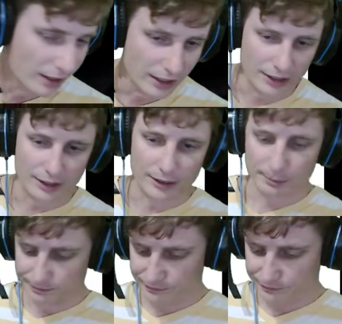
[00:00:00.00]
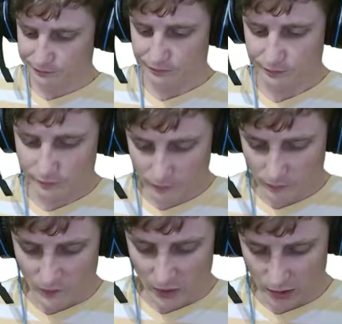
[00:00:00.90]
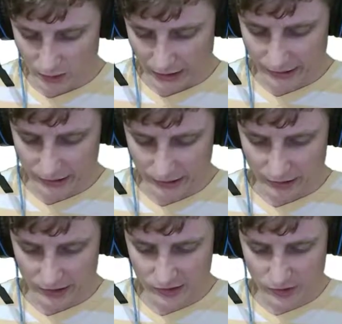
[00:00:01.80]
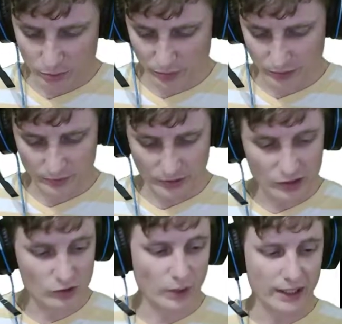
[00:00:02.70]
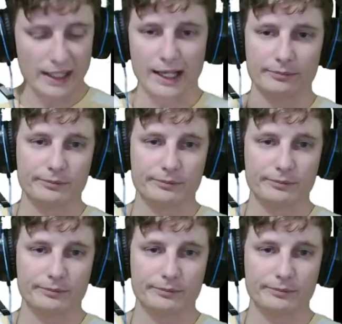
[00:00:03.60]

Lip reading: All right, and this is what I got.